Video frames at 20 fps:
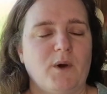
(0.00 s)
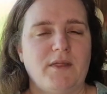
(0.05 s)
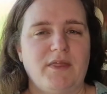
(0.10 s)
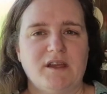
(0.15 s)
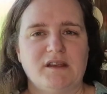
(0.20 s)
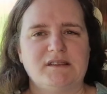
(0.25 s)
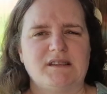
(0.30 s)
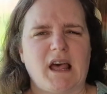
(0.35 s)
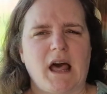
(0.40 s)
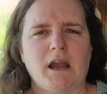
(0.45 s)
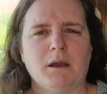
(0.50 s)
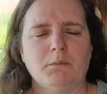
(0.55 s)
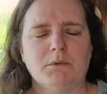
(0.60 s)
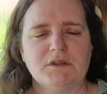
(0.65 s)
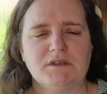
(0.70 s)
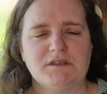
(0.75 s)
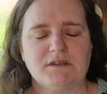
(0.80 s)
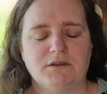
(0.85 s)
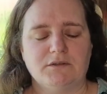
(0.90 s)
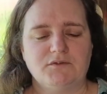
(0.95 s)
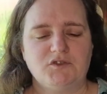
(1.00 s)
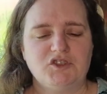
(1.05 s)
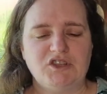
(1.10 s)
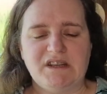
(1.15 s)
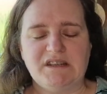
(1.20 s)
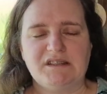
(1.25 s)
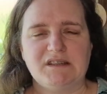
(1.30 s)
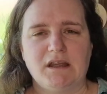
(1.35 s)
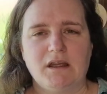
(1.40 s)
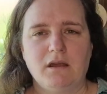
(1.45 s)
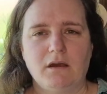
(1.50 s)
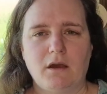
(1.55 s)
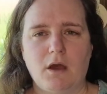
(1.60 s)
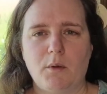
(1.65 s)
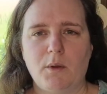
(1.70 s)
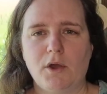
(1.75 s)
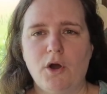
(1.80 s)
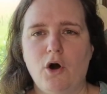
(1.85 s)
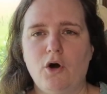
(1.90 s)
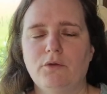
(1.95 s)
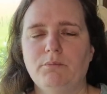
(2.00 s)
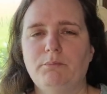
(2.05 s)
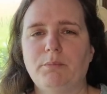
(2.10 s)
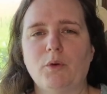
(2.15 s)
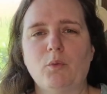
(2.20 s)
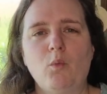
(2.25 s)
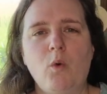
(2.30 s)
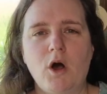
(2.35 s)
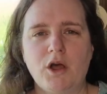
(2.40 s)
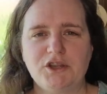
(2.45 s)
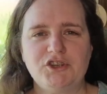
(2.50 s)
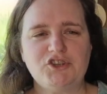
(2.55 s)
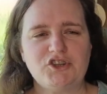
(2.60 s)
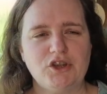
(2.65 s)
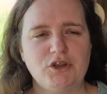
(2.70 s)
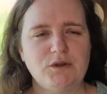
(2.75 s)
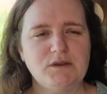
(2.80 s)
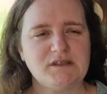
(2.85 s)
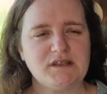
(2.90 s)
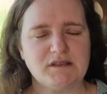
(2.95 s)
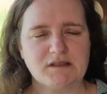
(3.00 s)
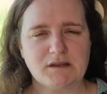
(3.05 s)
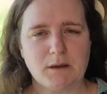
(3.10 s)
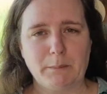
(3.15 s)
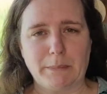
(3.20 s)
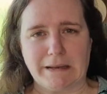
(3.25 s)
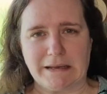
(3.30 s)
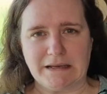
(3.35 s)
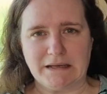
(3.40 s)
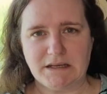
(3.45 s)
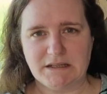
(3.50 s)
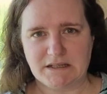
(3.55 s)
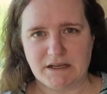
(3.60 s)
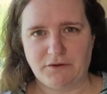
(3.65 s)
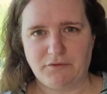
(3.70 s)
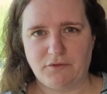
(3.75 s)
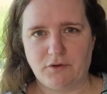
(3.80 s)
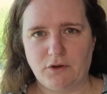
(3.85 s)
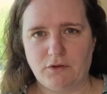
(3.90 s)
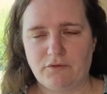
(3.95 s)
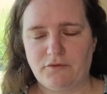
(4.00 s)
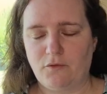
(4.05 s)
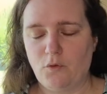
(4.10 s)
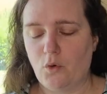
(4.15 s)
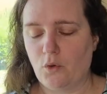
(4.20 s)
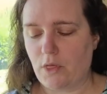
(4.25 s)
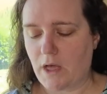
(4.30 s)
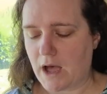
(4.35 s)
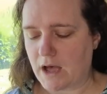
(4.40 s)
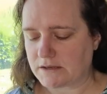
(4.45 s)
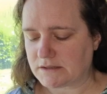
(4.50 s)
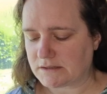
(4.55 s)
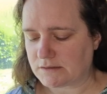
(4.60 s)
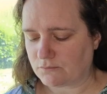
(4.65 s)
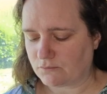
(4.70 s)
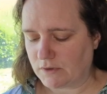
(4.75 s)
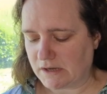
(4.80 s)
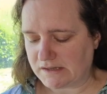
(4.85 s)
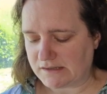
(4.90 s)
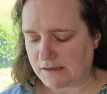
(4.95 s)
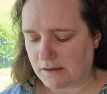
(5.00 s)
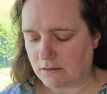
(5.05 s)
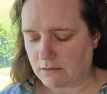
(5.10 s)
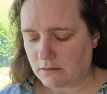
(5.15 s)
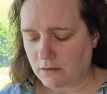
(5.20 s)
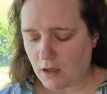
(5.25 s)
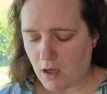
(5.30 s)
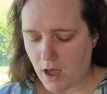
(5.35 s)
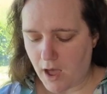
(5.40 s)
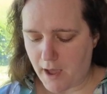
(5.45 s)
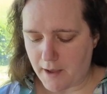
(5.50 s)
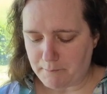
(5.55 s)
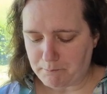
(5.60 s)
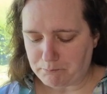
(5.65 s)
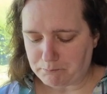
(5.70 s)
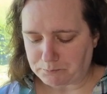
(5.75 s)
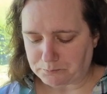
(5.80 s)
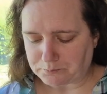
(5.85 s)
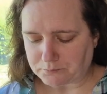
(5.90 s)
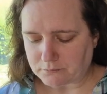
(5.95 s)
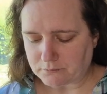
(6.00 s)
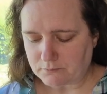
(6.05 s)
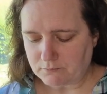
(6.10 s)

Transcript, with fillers: where there's elements of cheating going on, but why choose is completely different for that reason. Um,